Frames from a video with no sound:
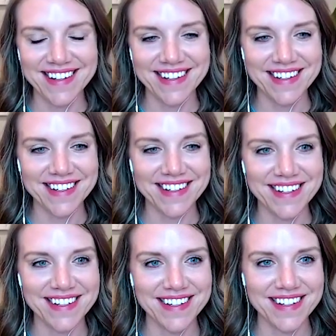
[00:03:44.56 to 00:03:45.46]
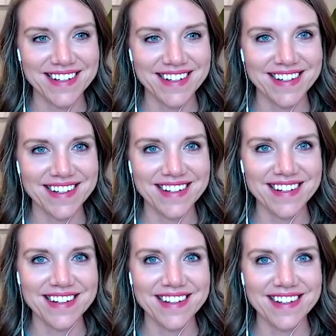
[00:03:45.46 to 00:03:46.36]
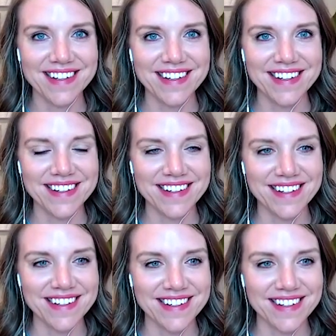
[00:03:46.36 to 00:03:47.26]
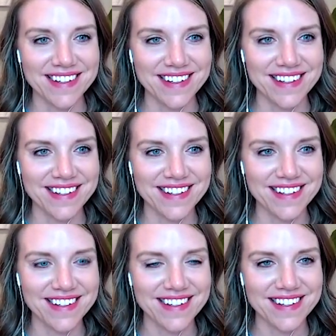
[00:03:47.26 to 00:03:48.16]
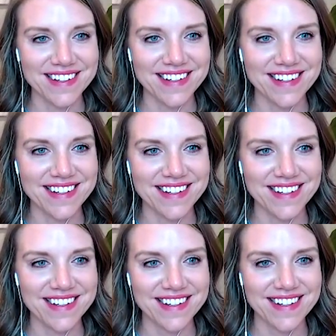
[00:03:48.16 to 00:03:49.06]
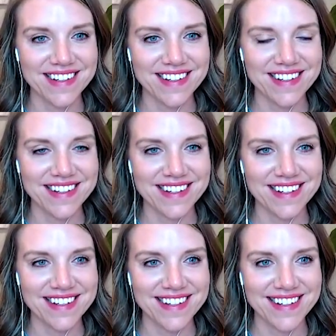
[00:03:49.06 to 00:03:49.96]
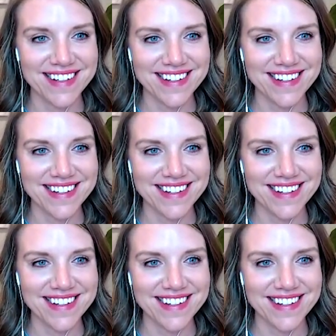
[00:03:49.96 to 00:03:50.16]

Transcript: This person isn't speaking.